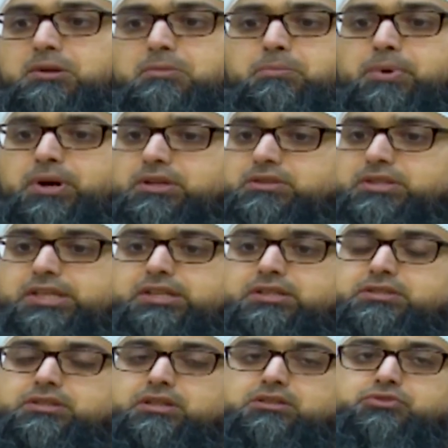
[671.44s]
but he's
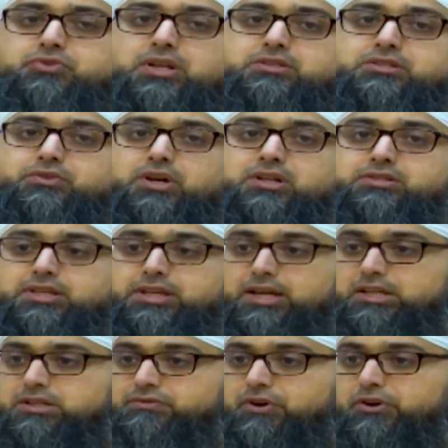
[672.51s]
still transgressing
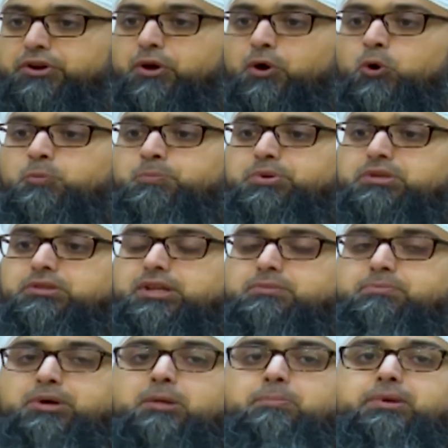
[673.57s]
and it's very open
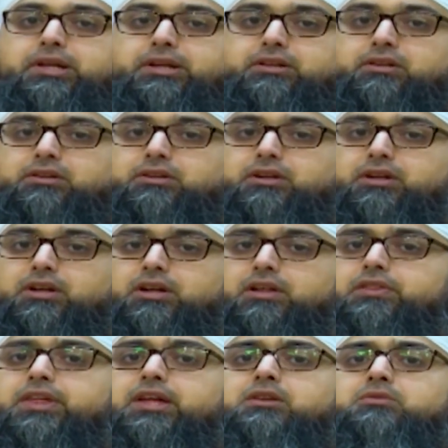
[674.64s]
and public,
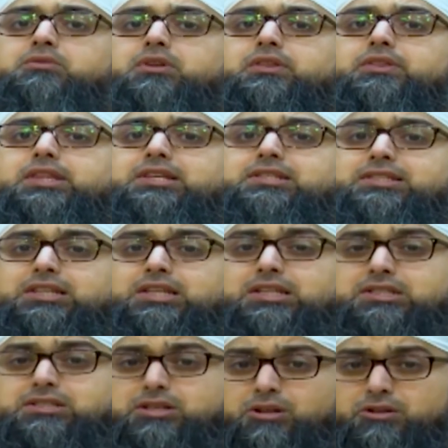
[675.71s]
then this in
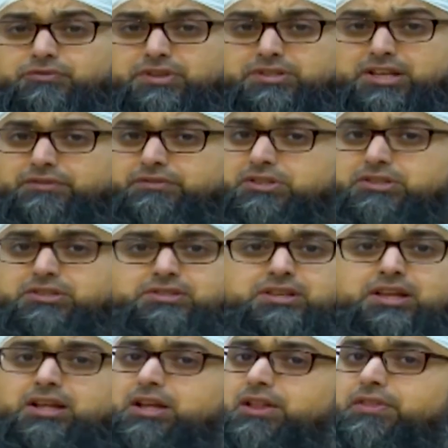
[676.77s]
itself is evidence
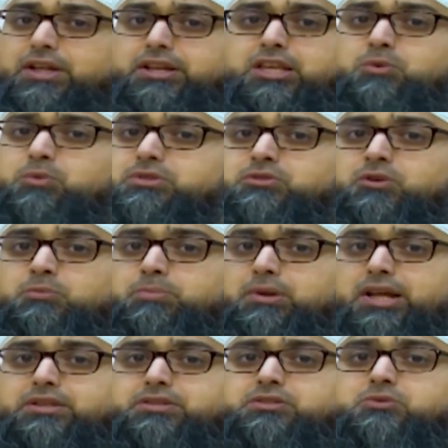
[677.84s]
that he was not
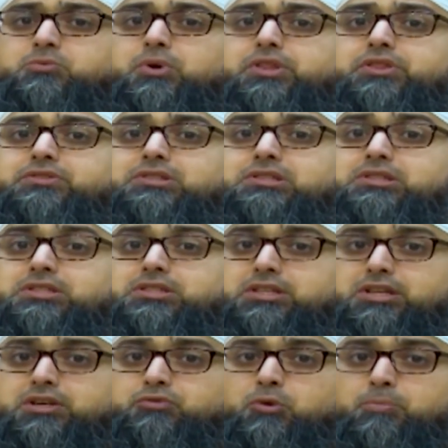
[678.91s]
blessed with
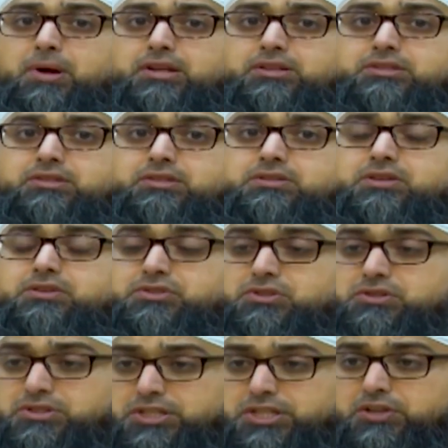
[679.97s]
sincere repentance.
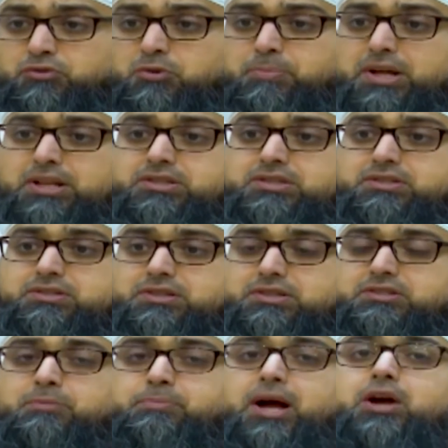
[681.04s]
Sincere repentance is
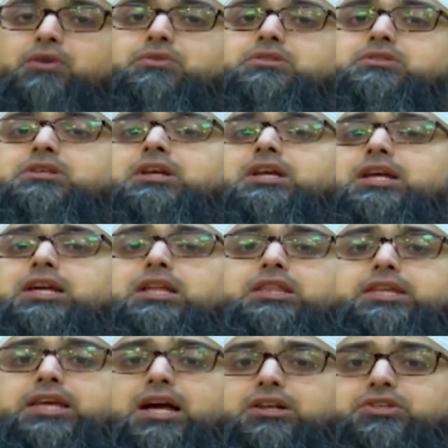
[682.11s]
apparent in
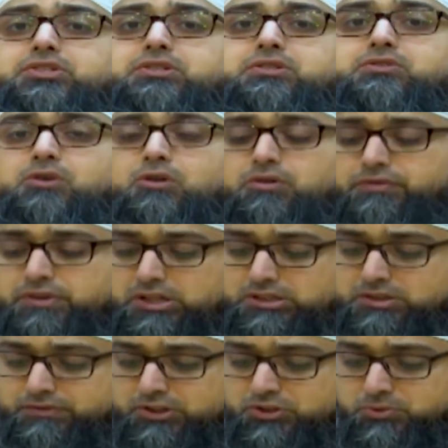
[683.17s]
the actions of an
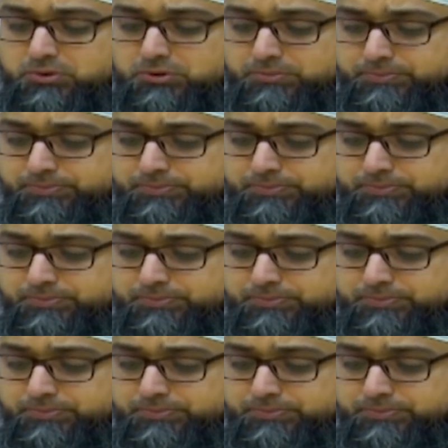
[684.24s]
individual.